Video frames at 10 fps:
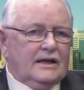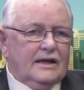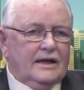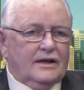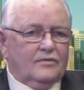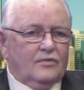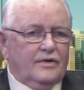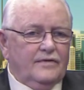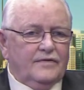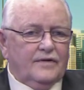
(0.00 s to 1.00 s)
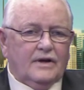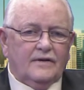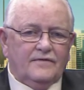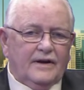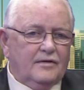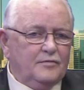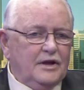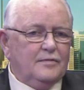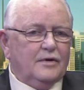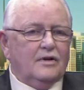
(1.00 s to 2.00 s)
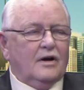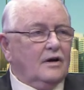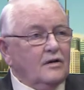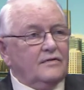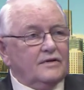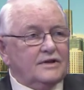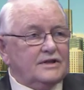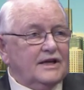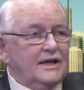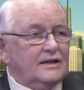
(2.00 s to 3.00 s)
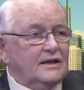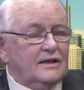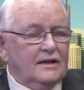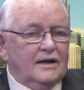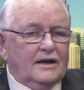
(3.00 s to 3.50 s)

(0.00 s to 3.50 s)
and we've uh, found people all over the state that